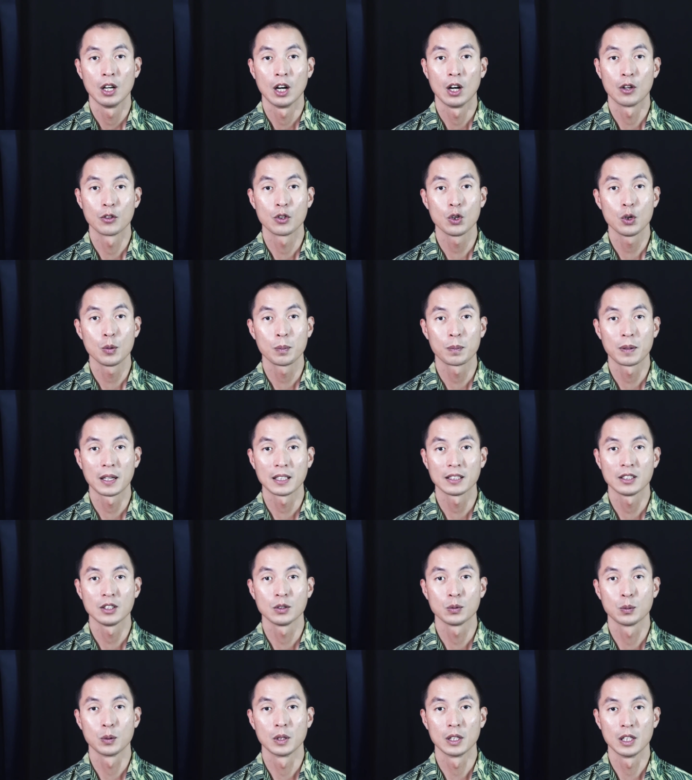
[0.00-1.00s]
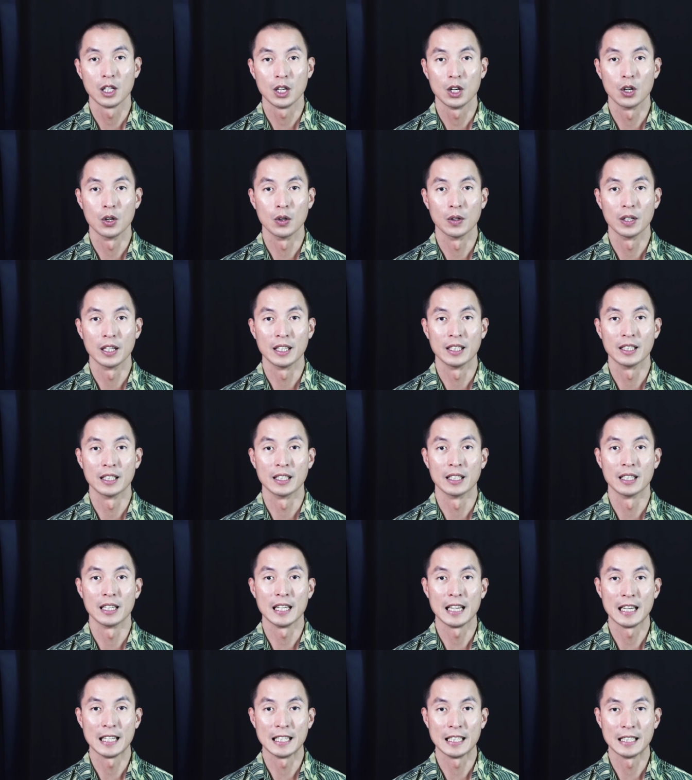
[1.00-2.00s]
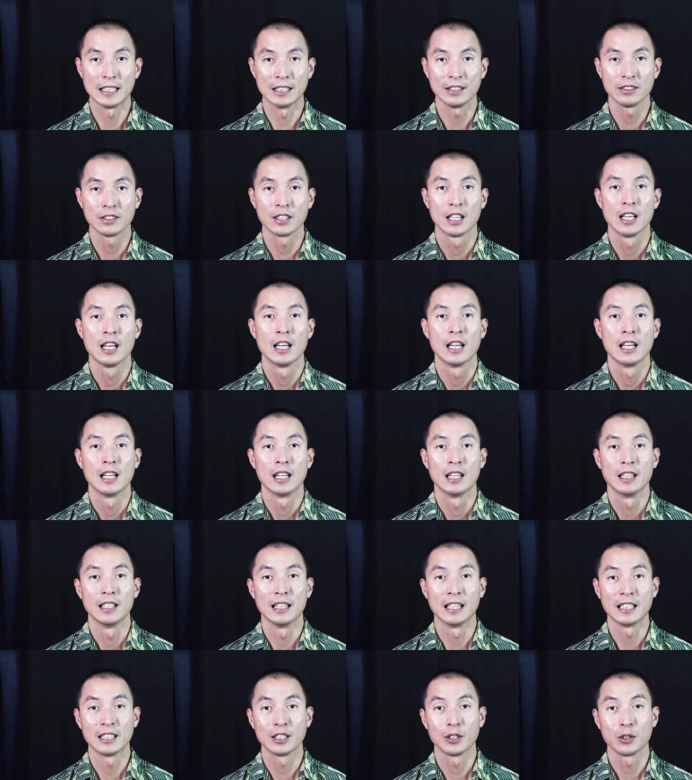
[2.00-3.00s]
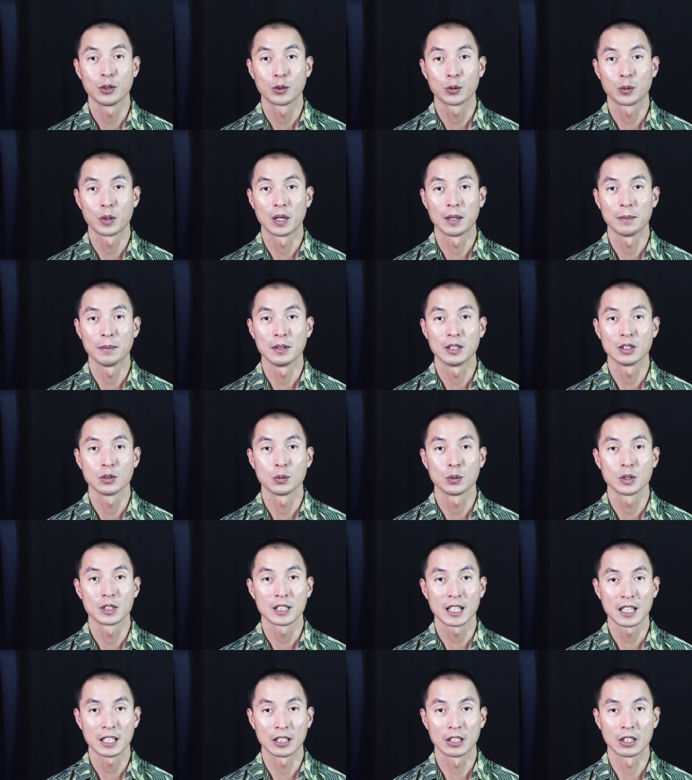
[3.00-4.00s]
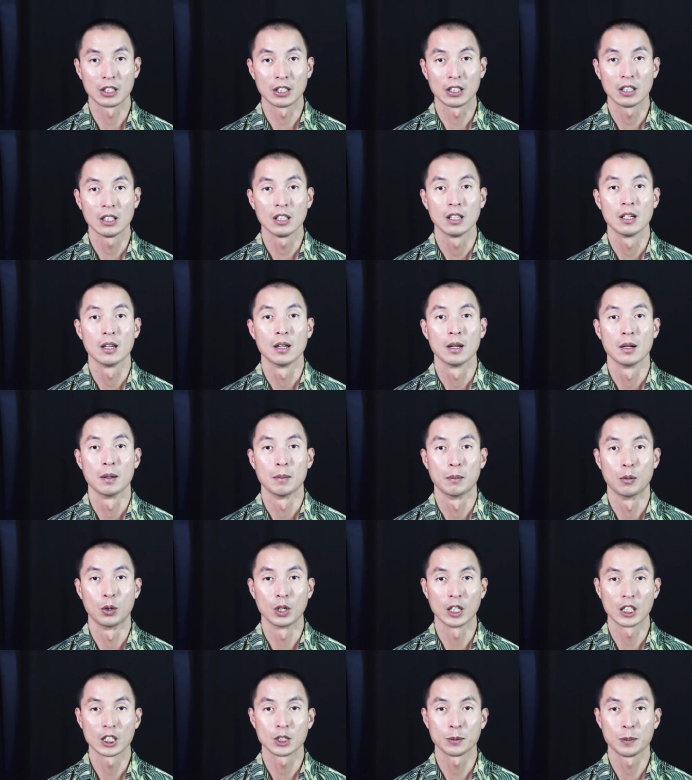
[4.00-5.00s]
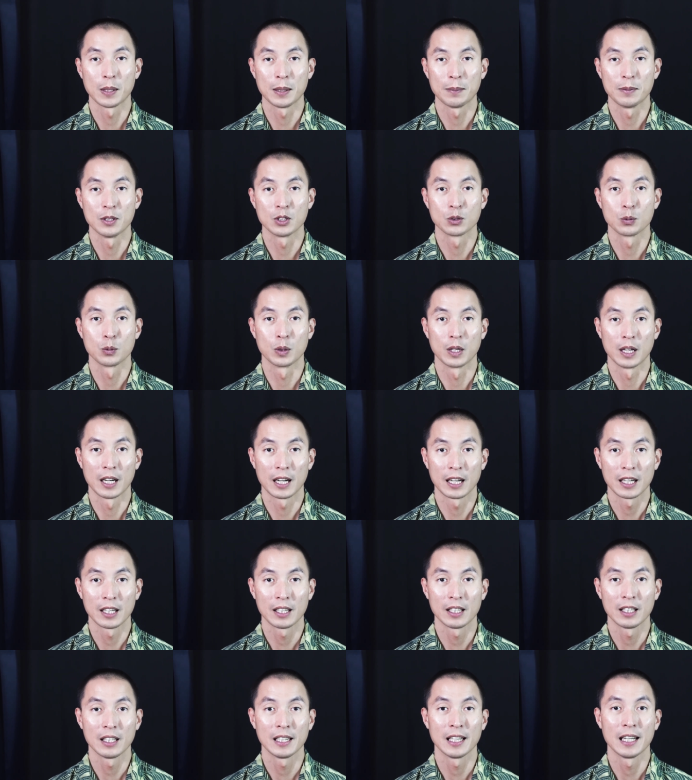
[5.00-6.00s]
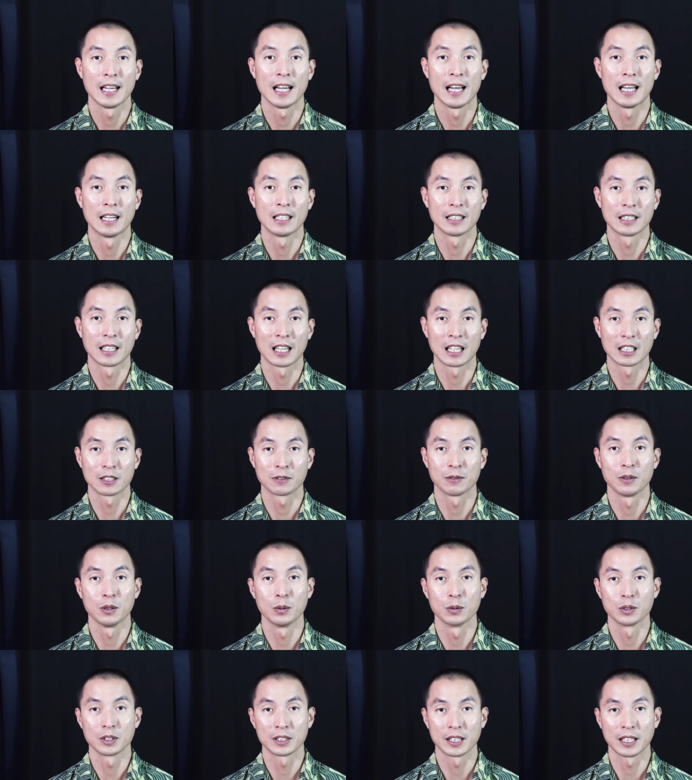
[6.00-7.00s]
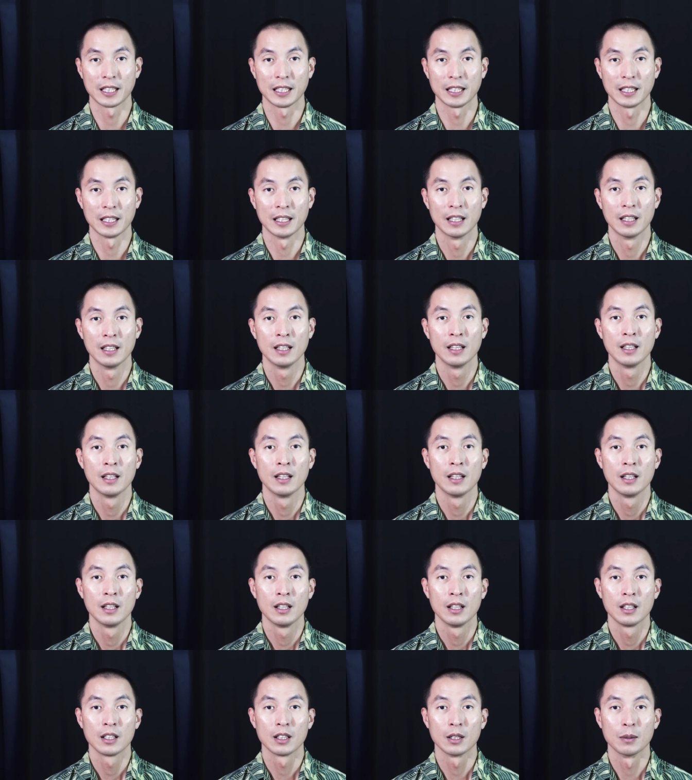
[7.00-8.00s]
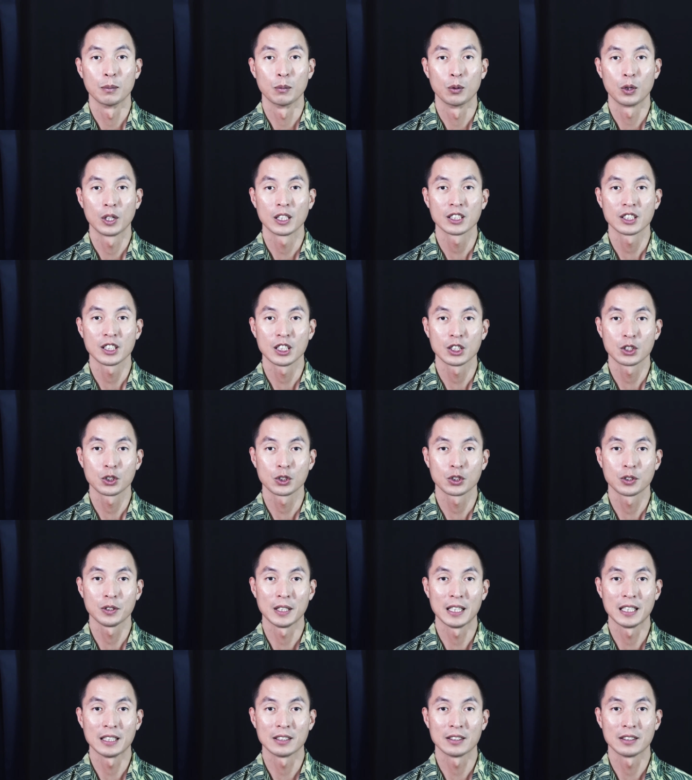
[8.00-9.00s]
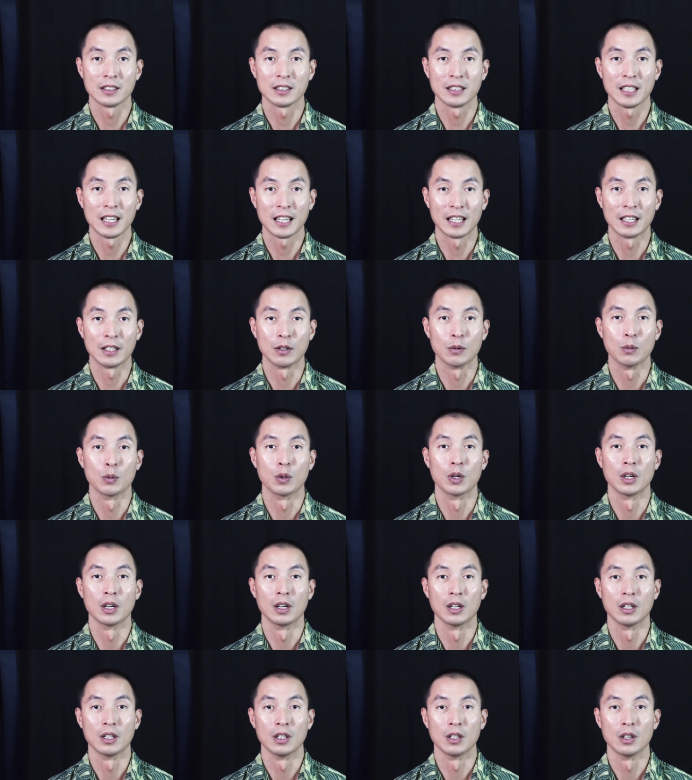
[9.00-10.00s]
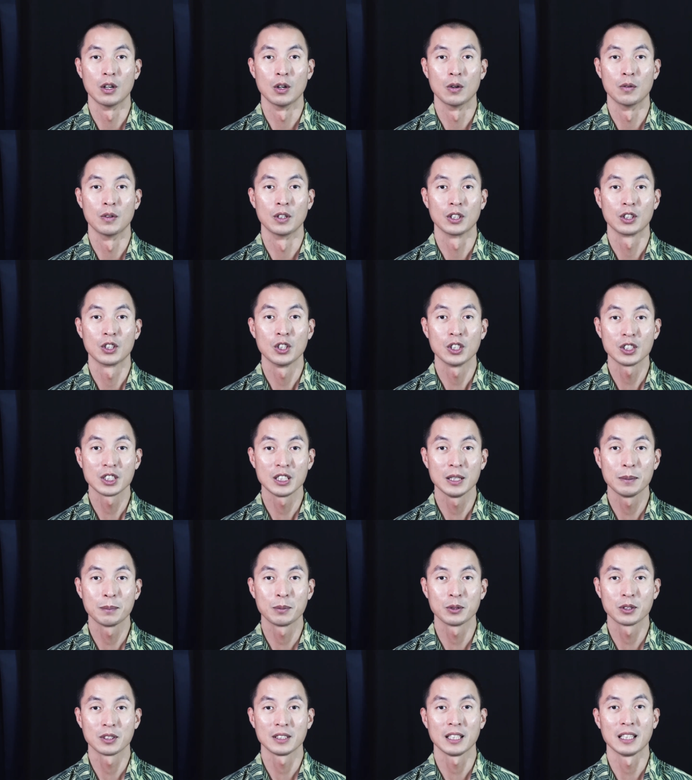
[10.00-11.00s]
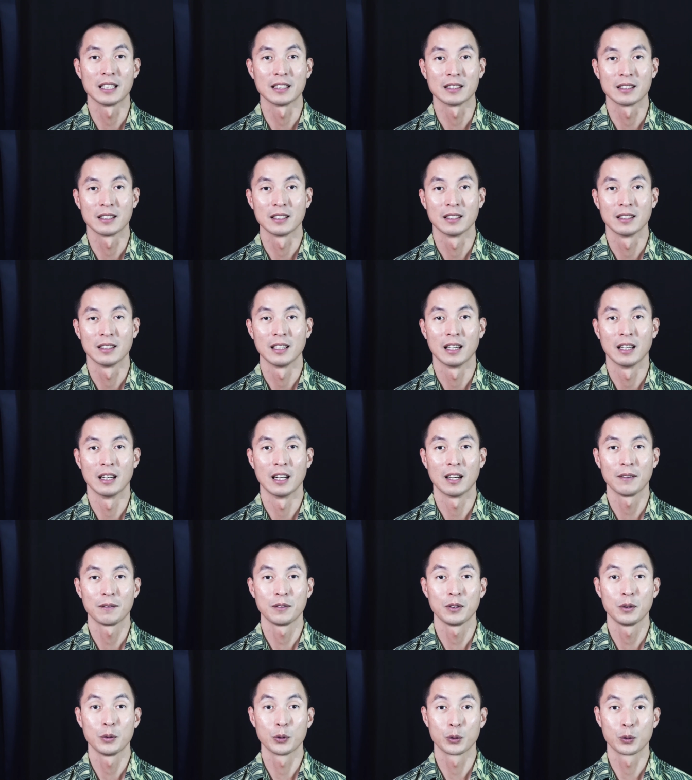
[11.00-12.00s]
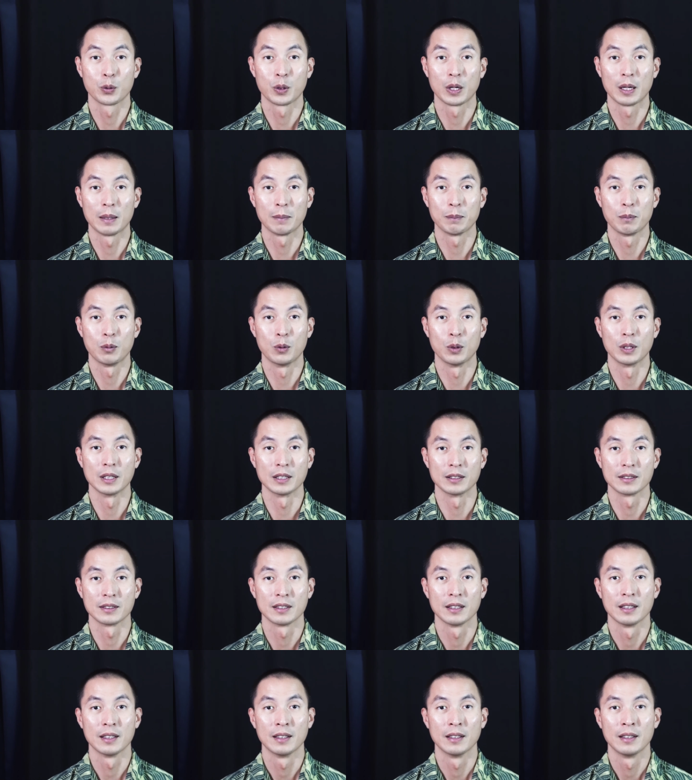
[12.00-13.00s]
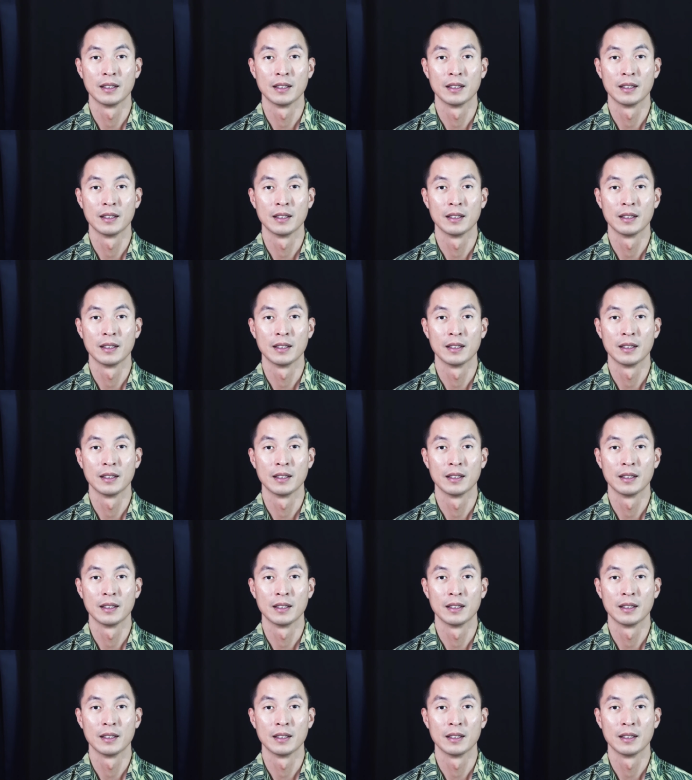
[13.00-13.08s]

Although prices were low in the 80s, lending requirements were tighter, mortgage payments were higher, and cash flow was tight. The mortgage interest rates then were over 13%, and often required points.